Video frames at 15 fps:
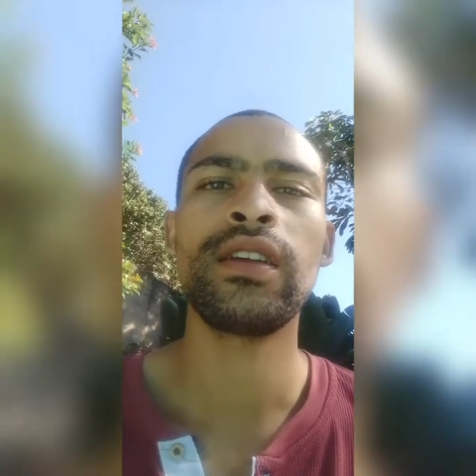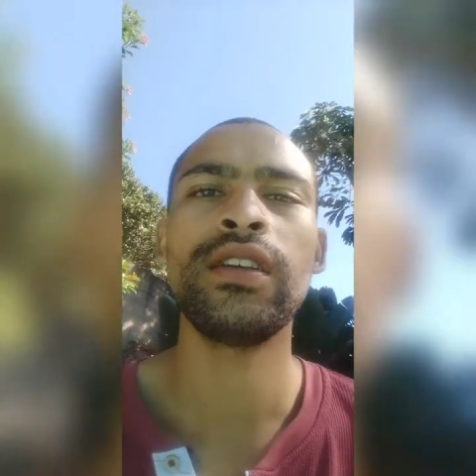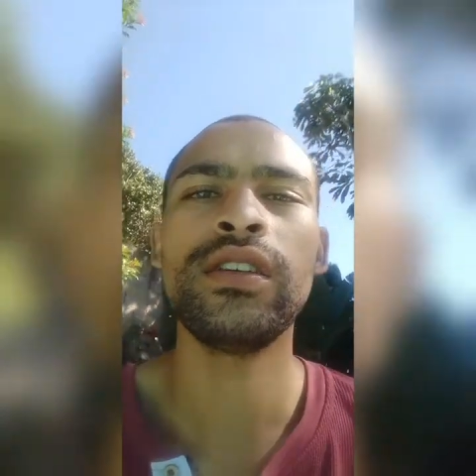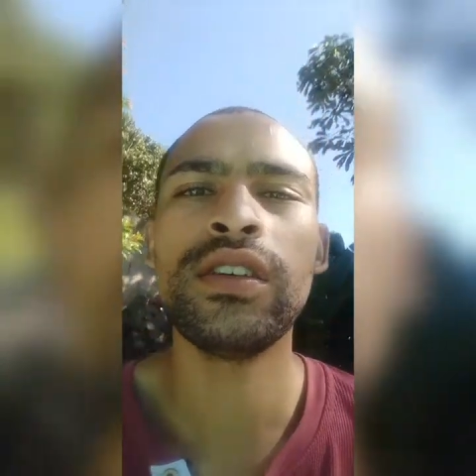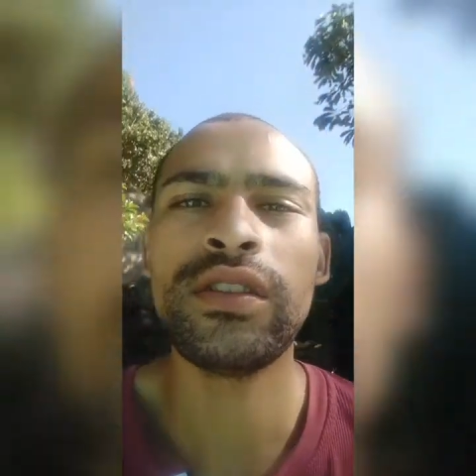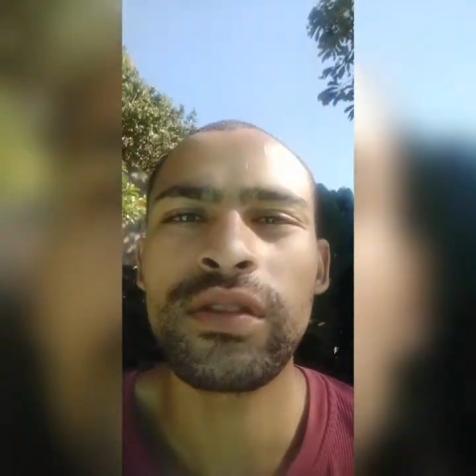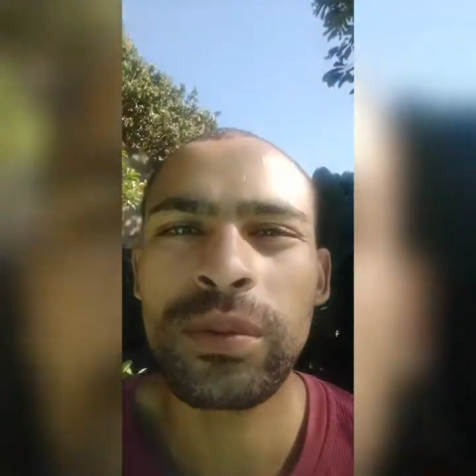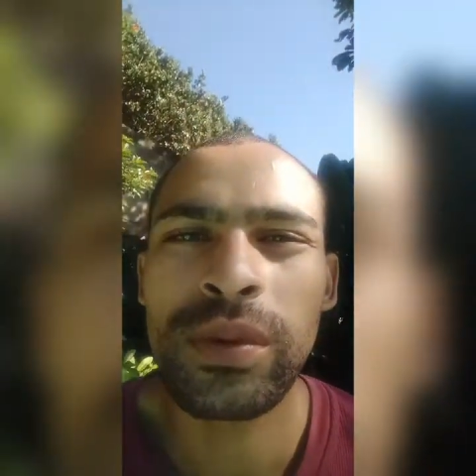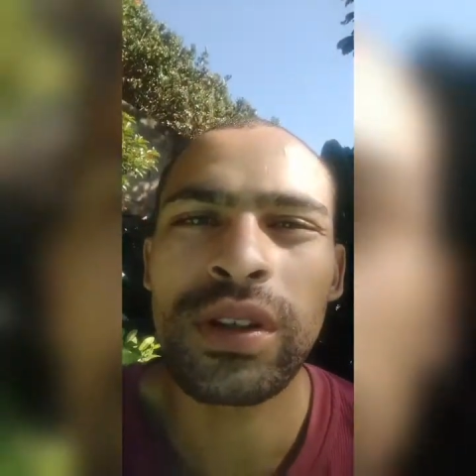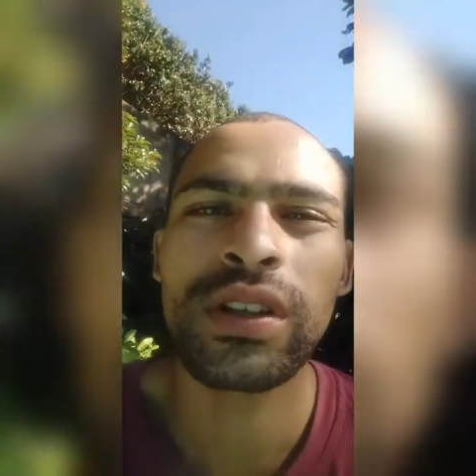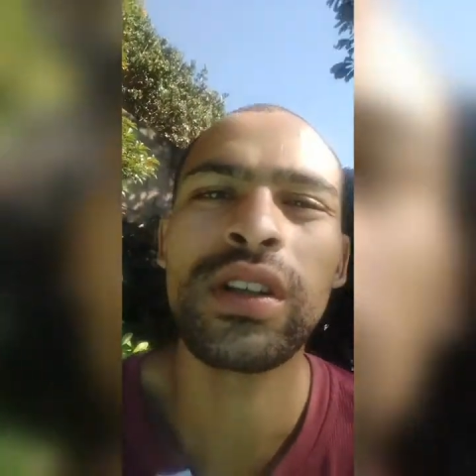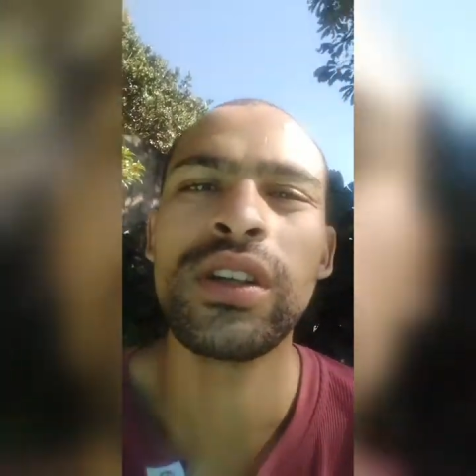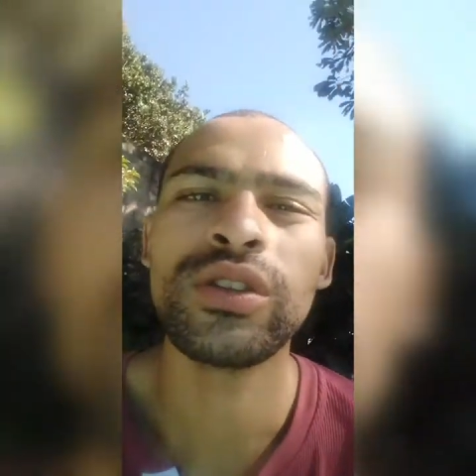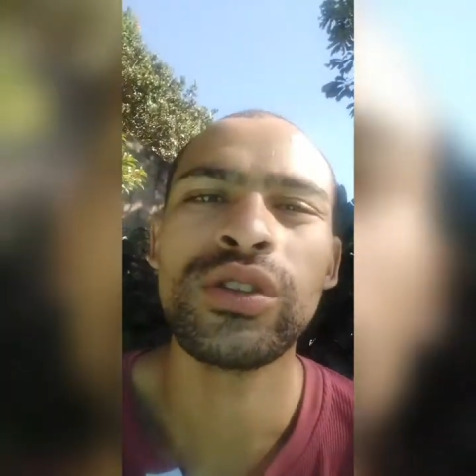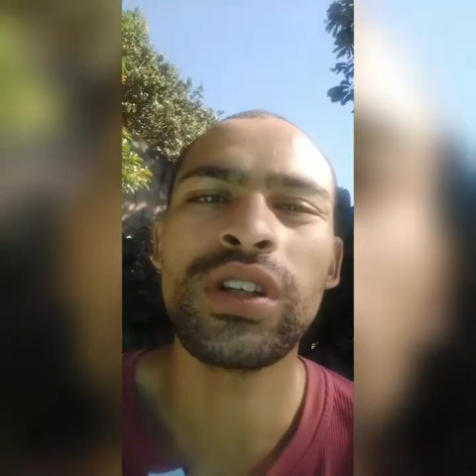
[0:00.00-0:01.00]
Hey everybody,
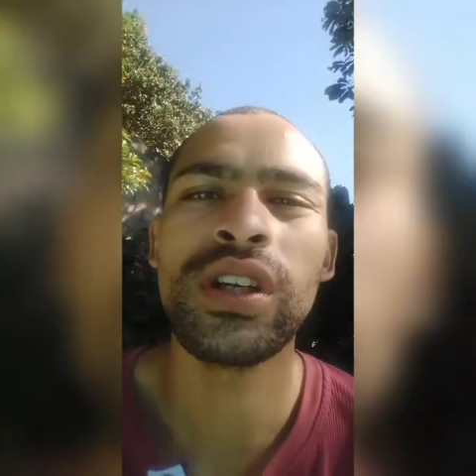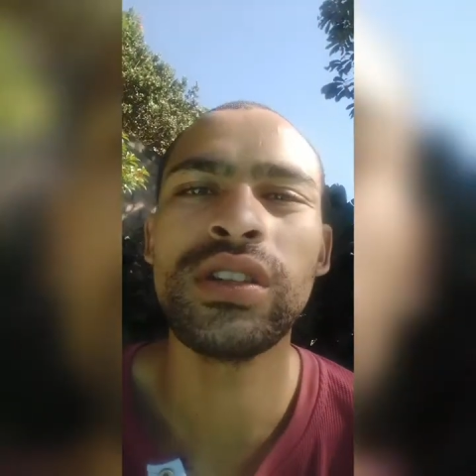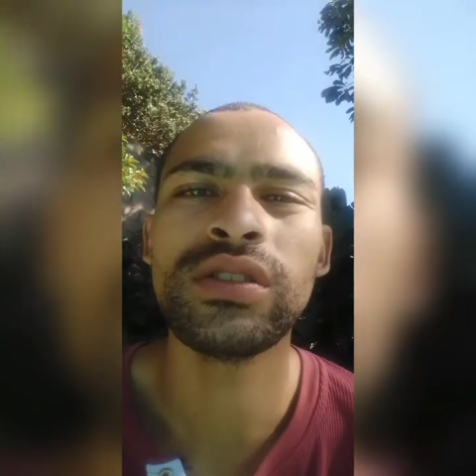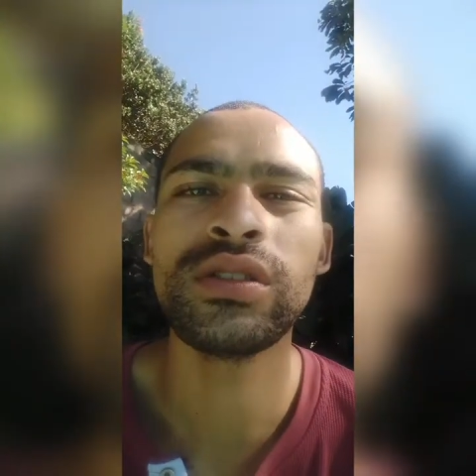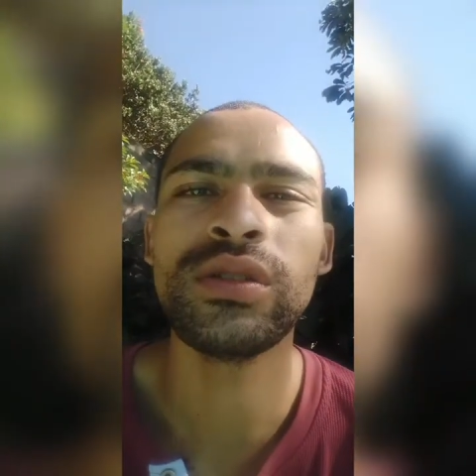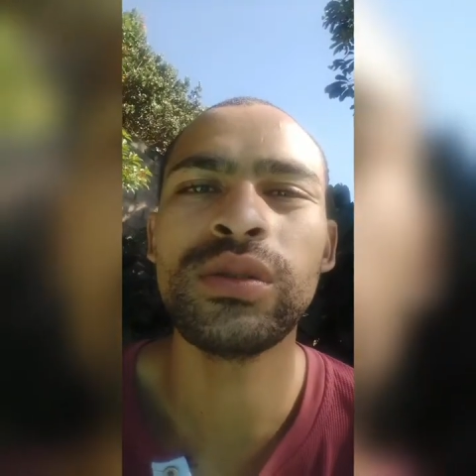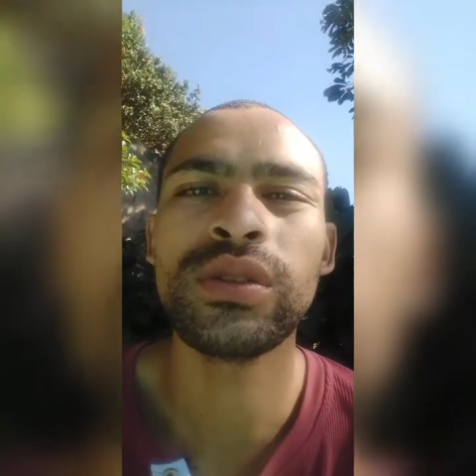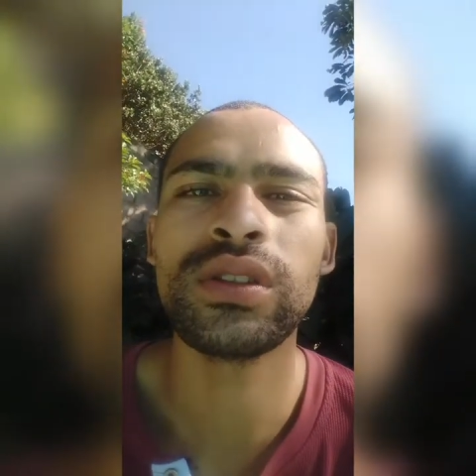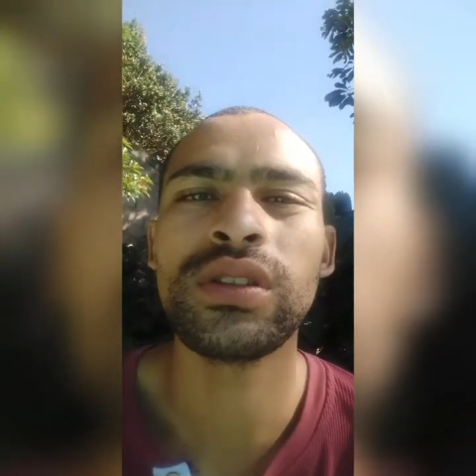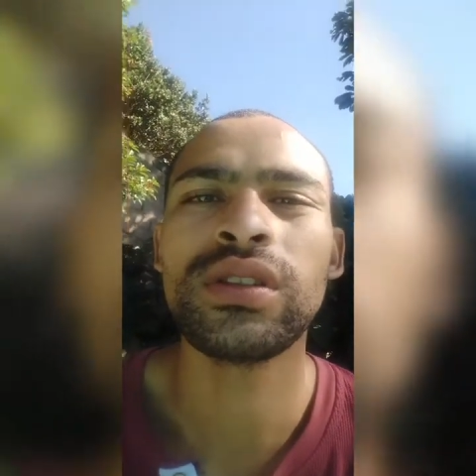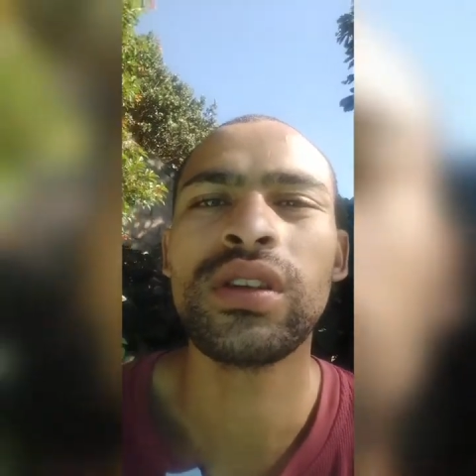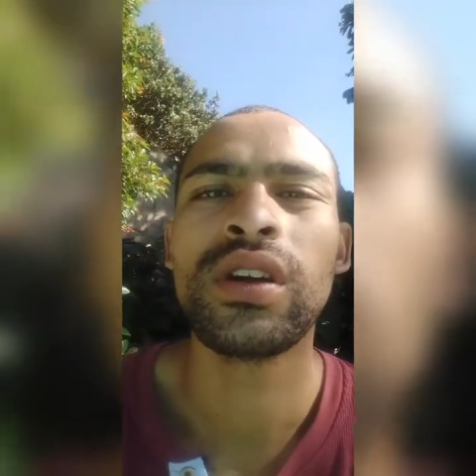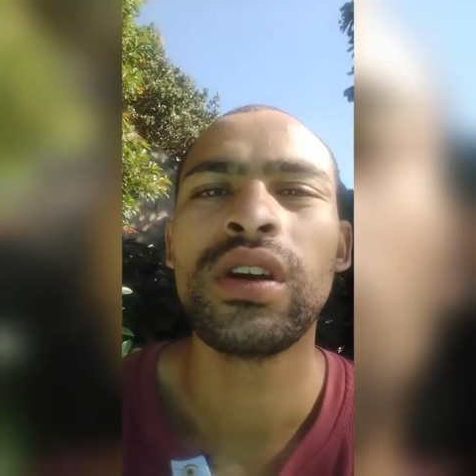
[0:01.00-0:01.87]
how you guys doing?